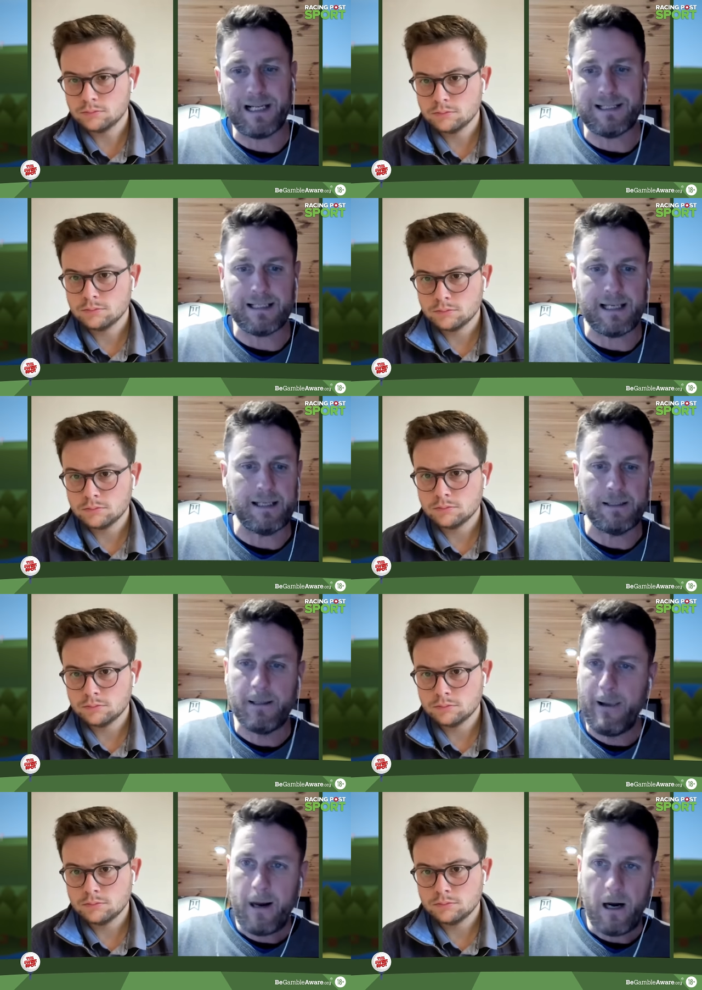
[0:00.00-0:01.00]
Speaker 1: be Clayton again.
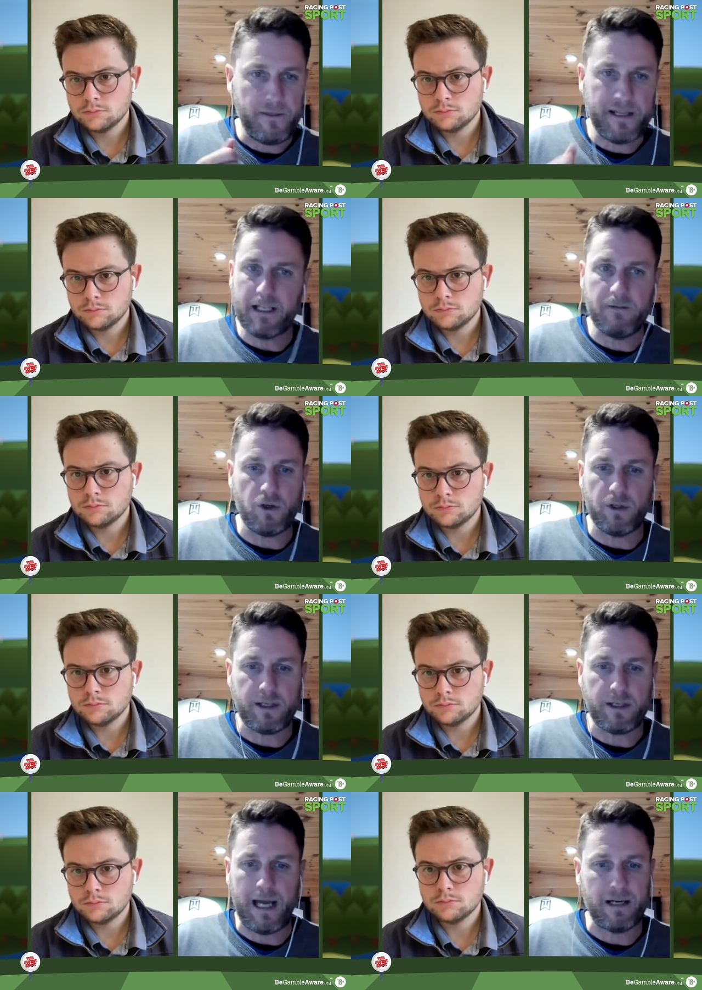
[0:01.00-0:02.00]
I think he'll give a good
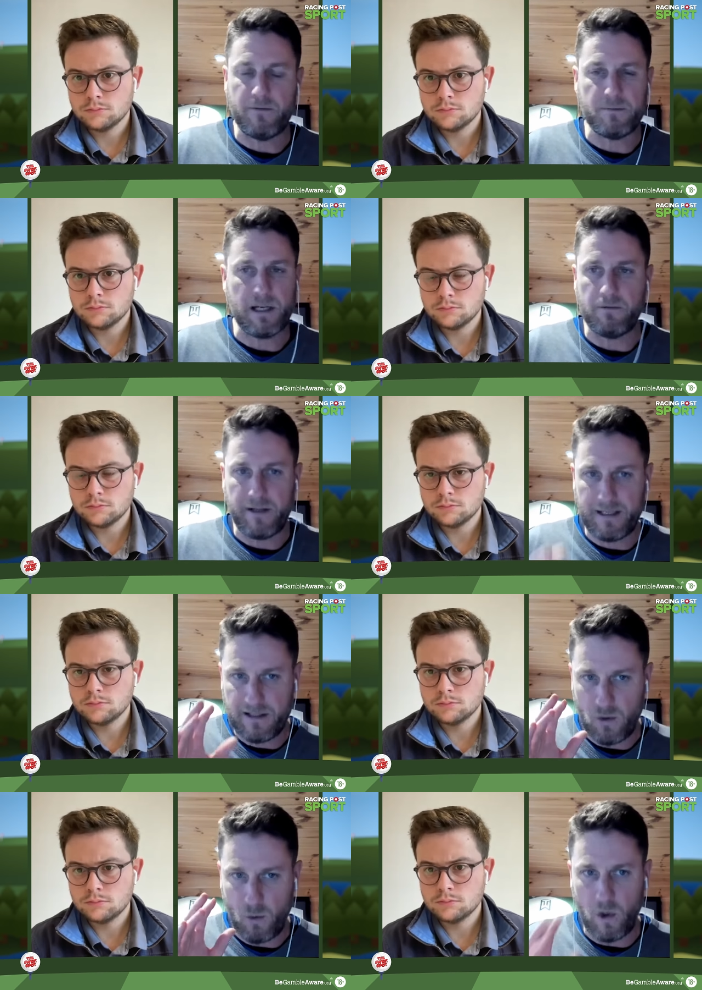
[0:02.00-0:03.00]
account of himself. I think
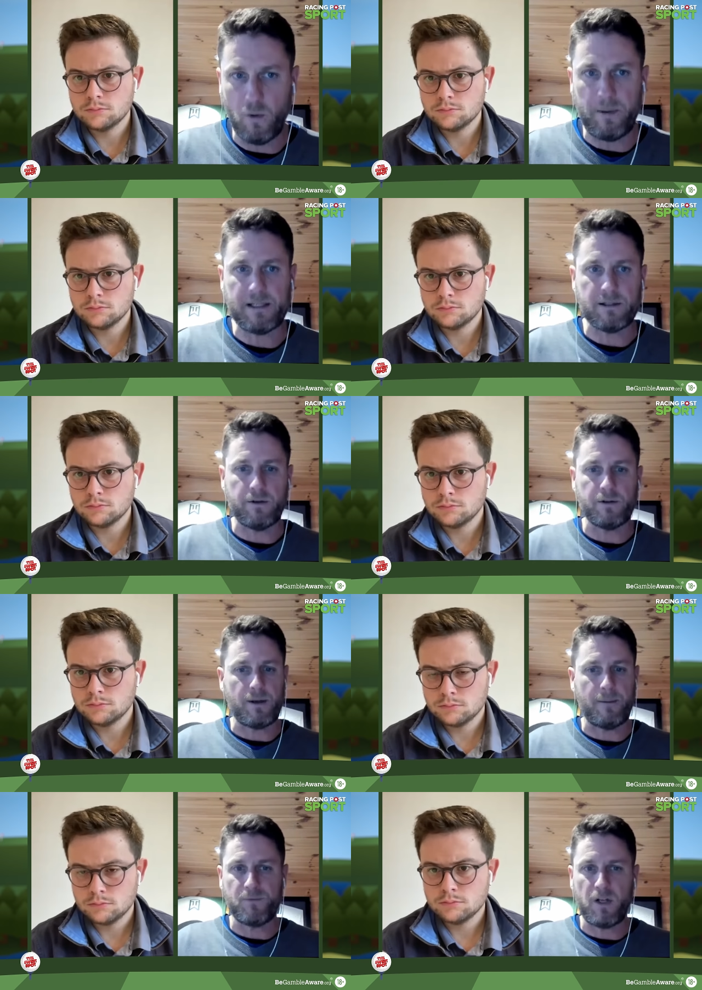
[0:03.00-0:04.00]
this is a world beater
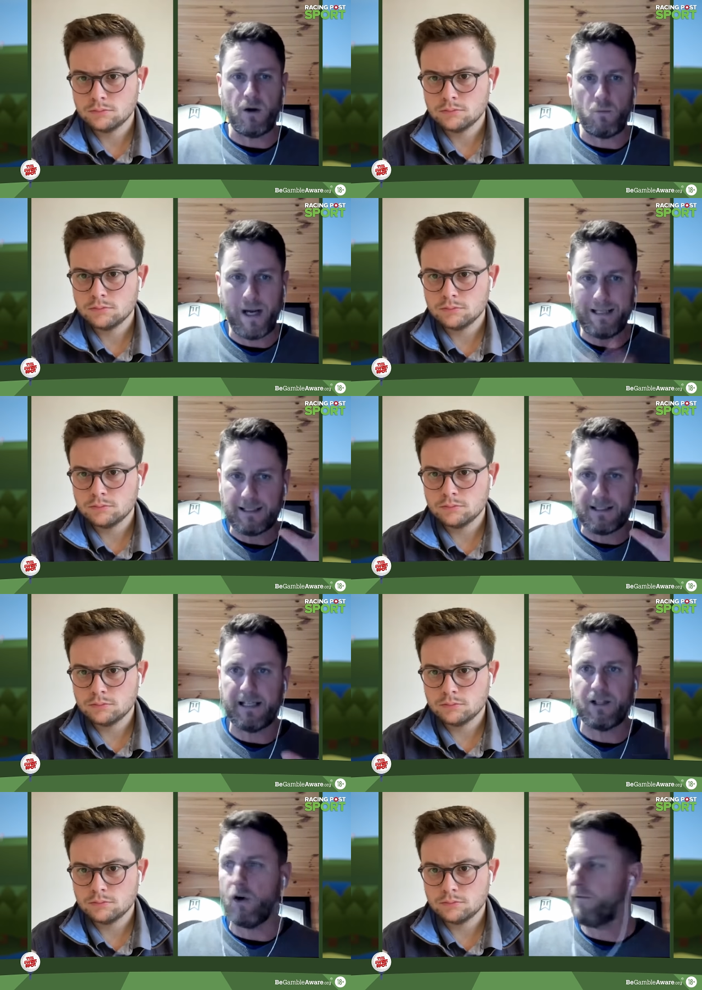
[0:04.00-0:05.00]
that's um, you know, waiting to
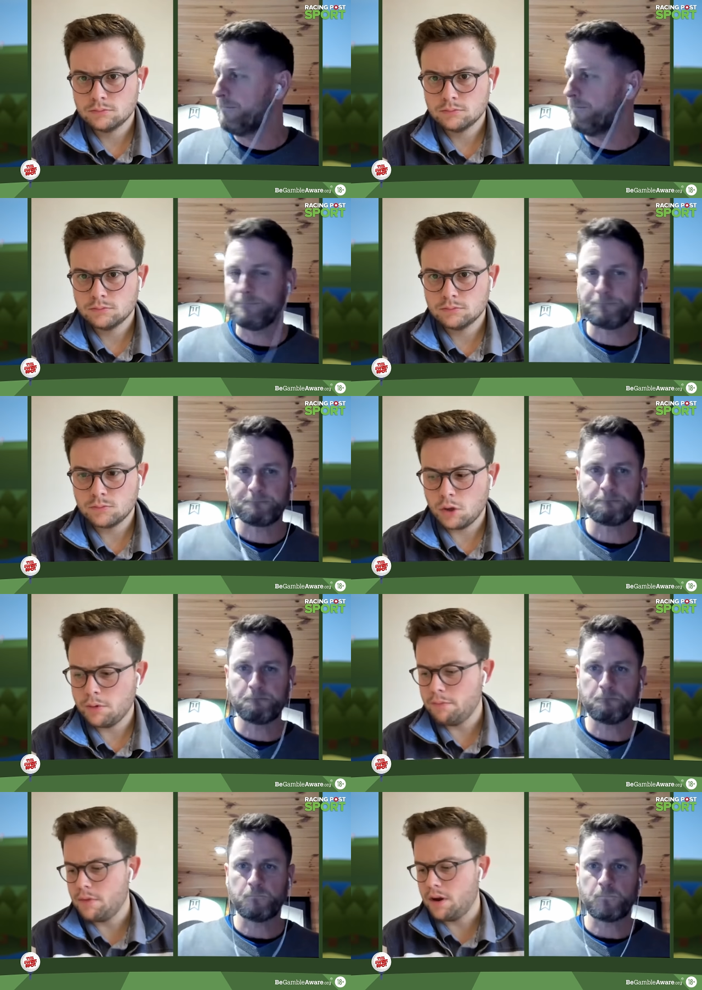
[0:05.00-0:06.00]
take off.
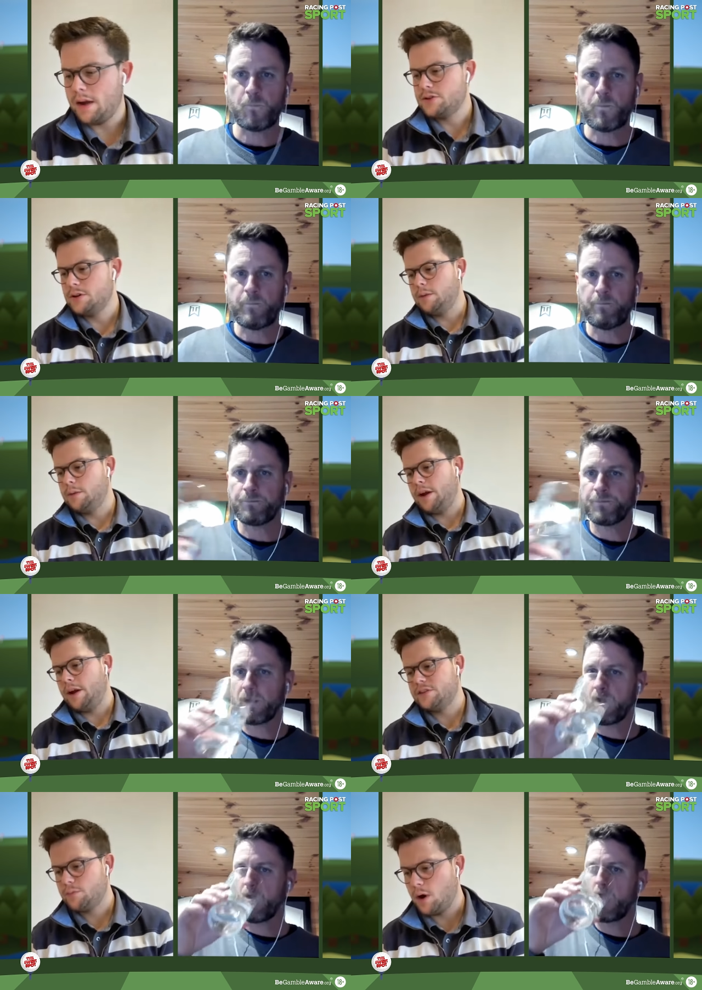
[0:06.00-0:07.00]
Speaker 2: Um, um, absolutely
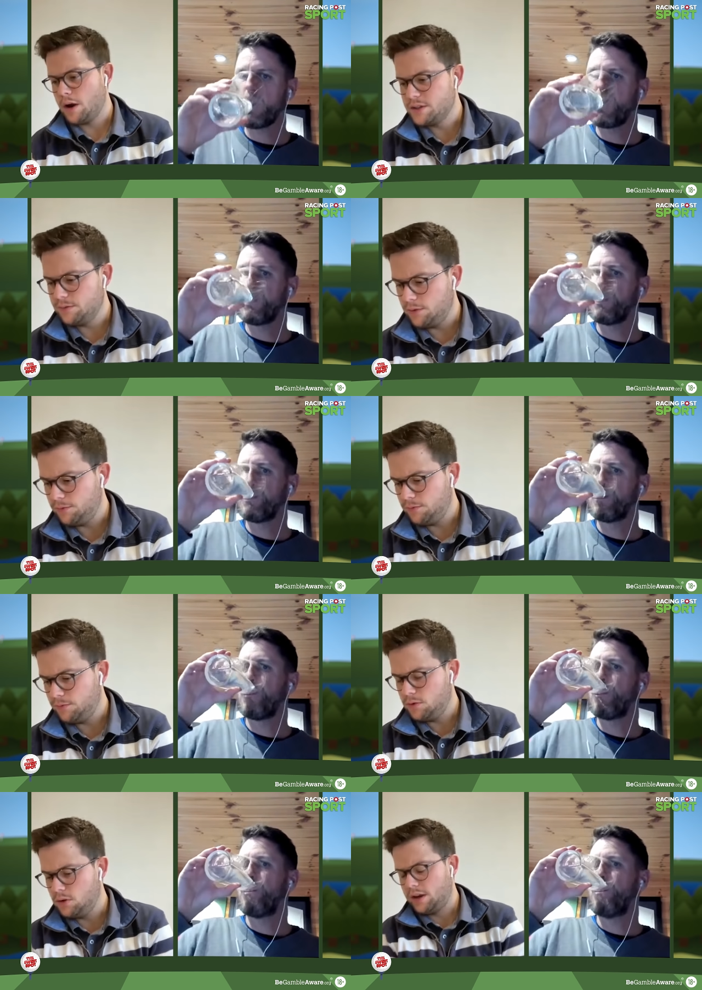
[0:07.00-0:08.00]
massive price. If,
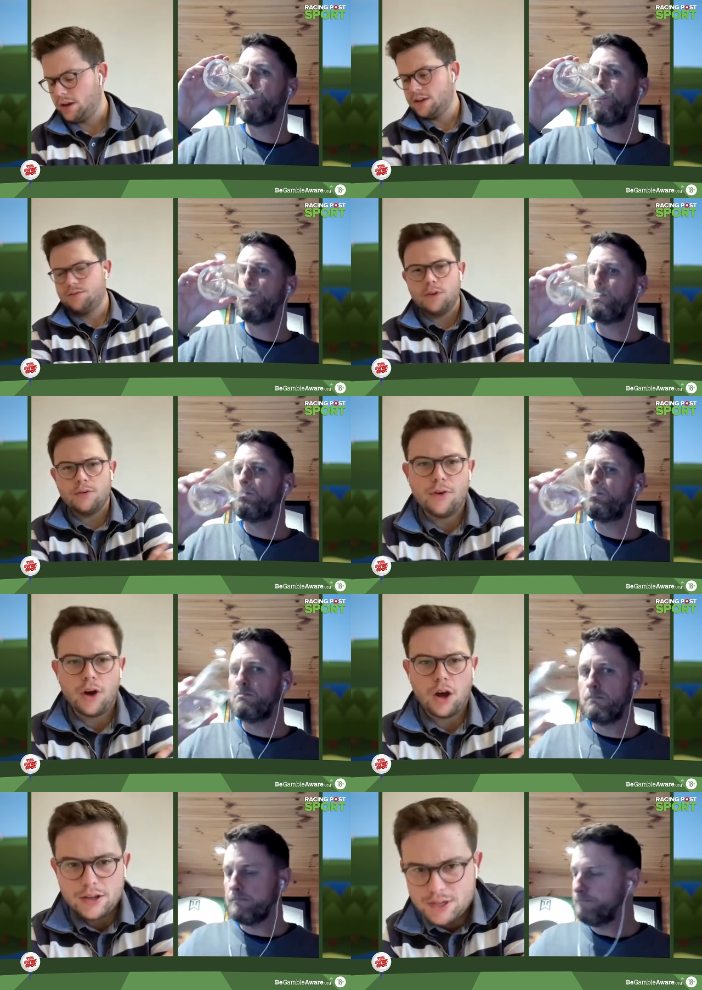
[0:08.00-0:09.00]
if I guess,
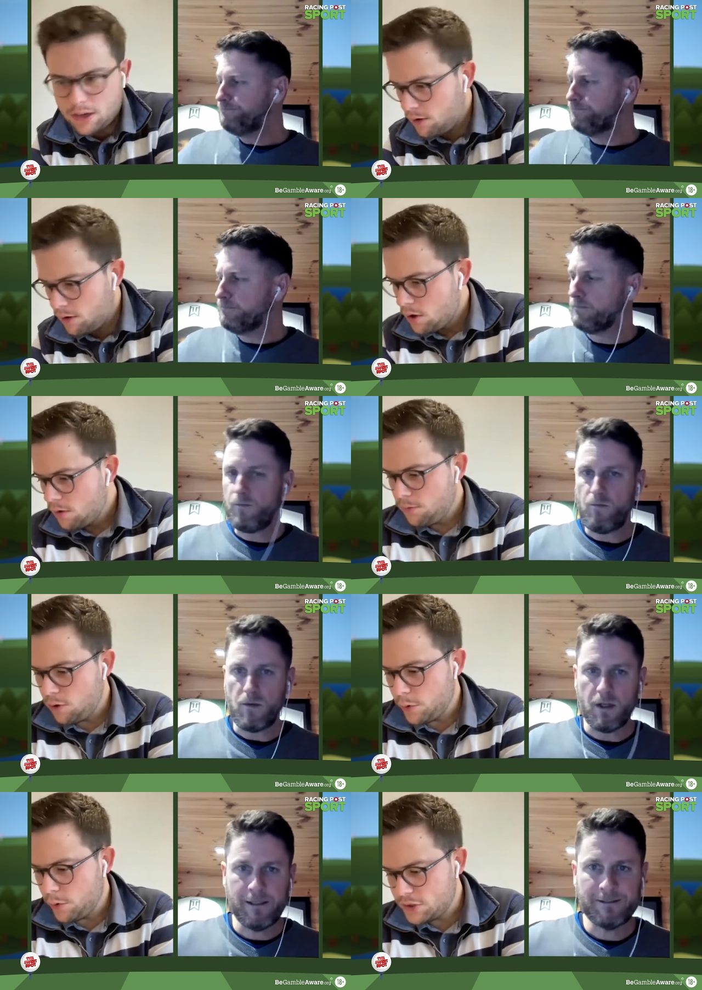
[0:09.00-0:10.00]
advising
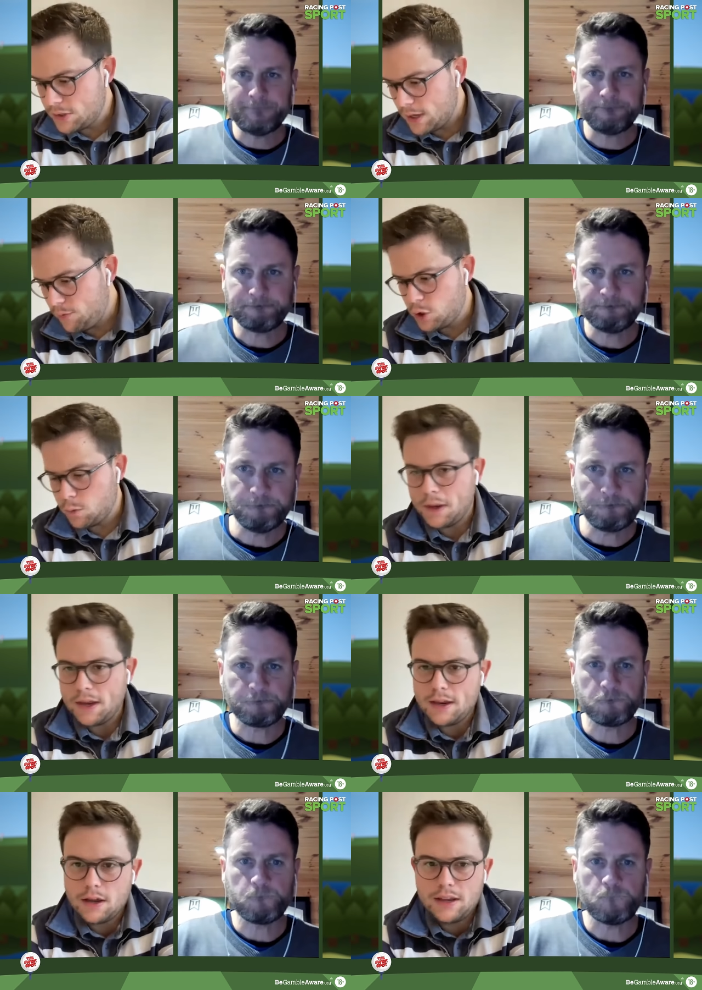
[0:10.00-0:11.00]
viewers, Steve, would you
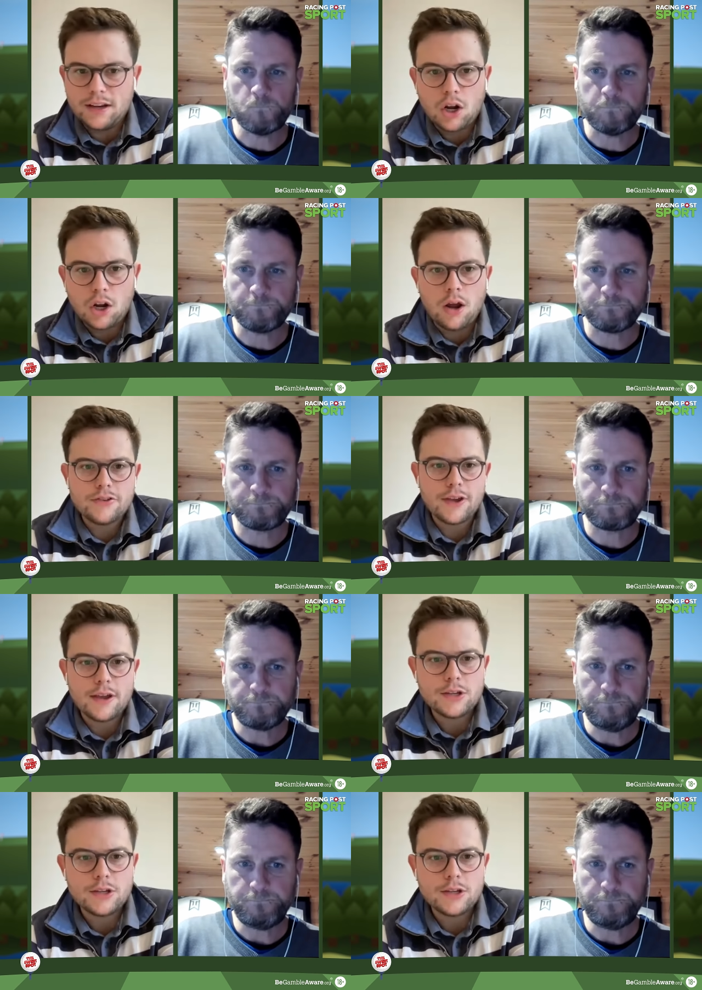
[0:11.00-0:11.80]
be inclined